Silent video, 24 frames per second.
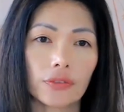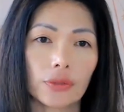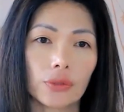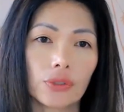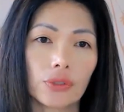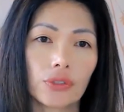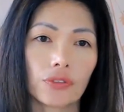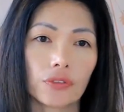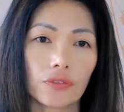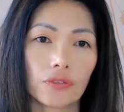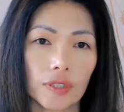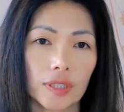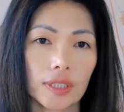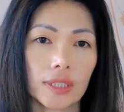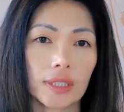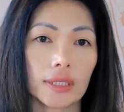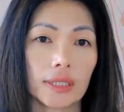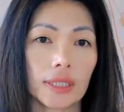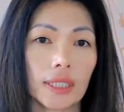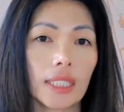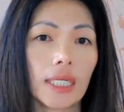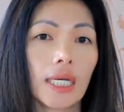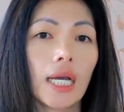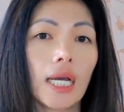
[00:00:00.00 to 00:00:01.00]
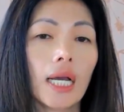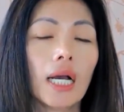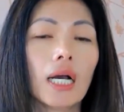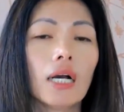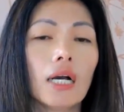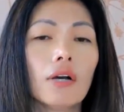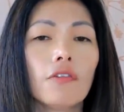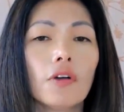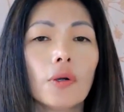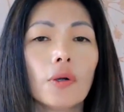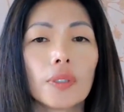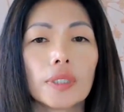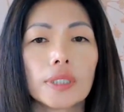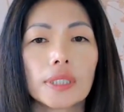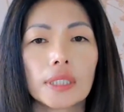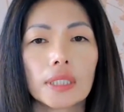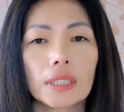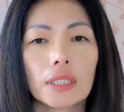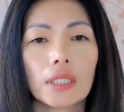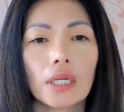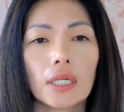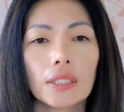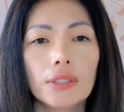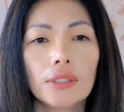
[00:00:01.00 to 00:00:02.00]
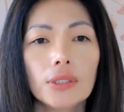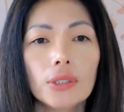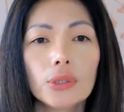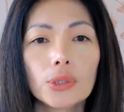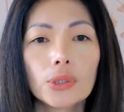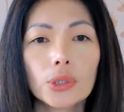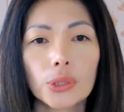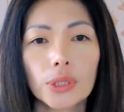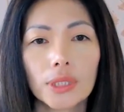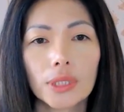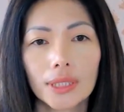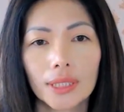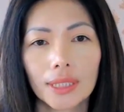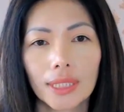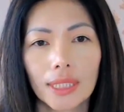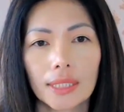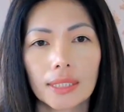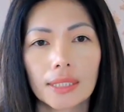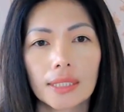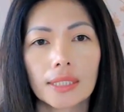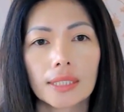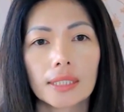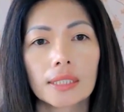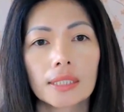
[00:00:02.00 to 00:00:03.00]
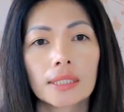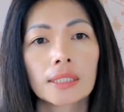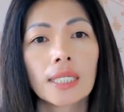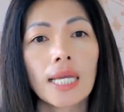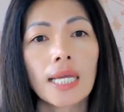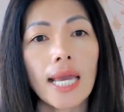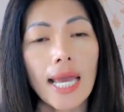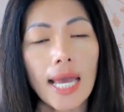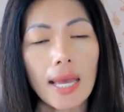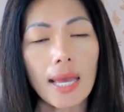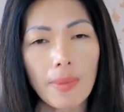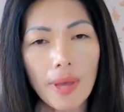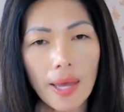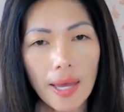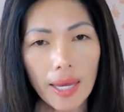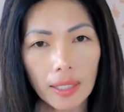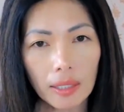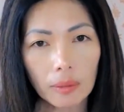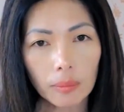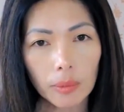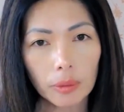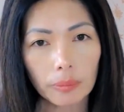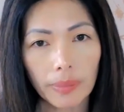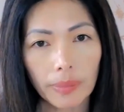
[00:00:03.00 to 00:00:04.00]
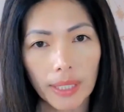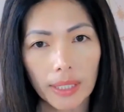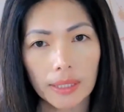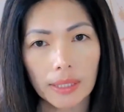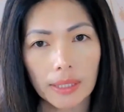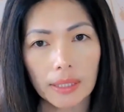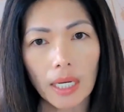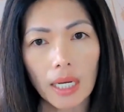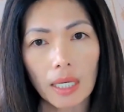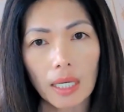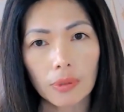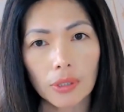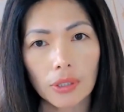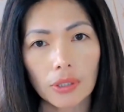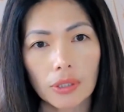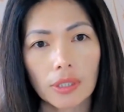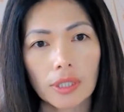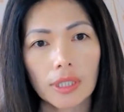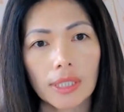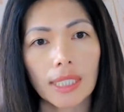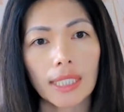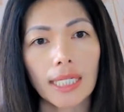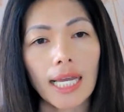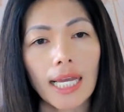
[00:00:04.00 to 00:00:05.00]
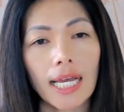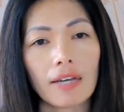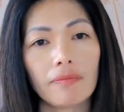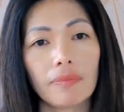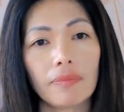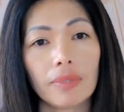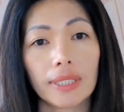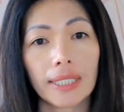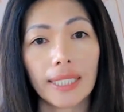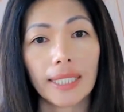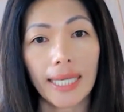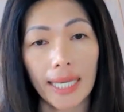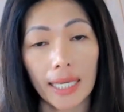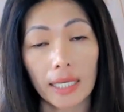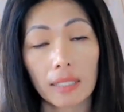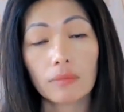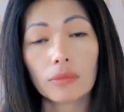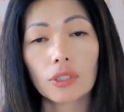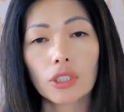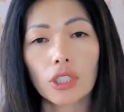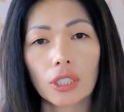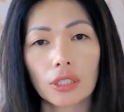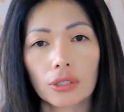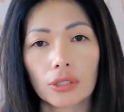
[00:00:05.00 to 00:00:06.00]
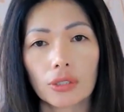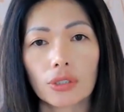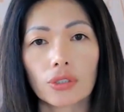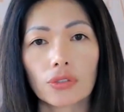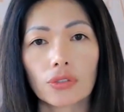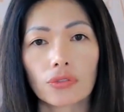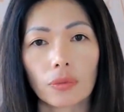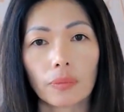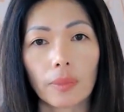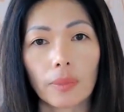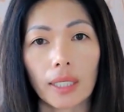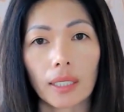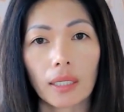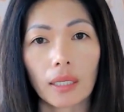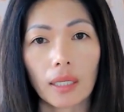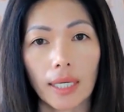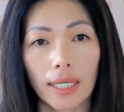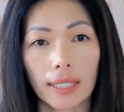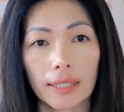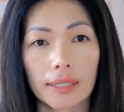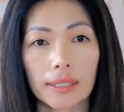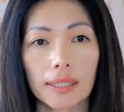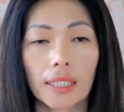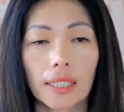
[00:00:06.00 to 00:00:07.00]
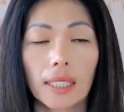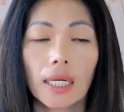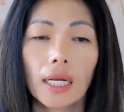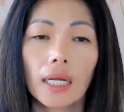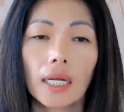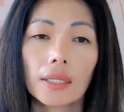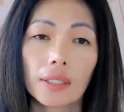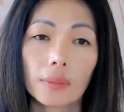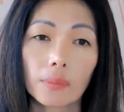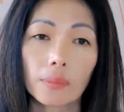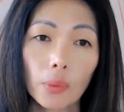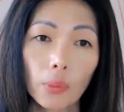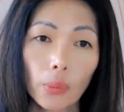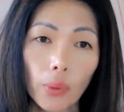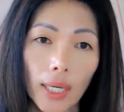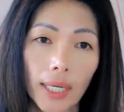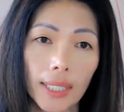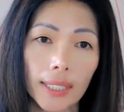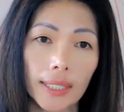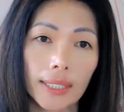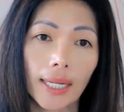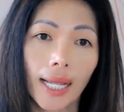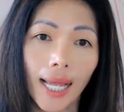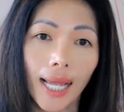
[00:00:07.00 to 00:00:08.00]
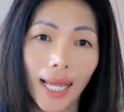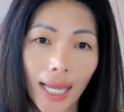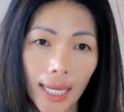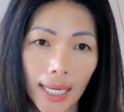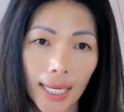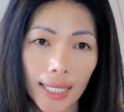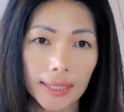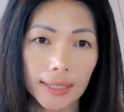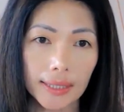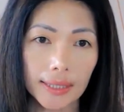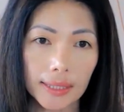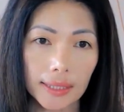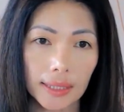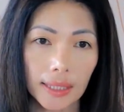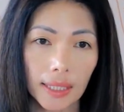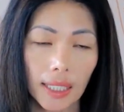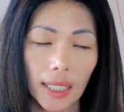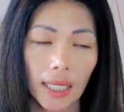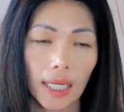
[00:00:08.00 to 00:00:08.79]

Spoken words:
foods for fertility, focusing on nutrient-dense, animal-based options that have been game changers for my clients. Number one, eggs.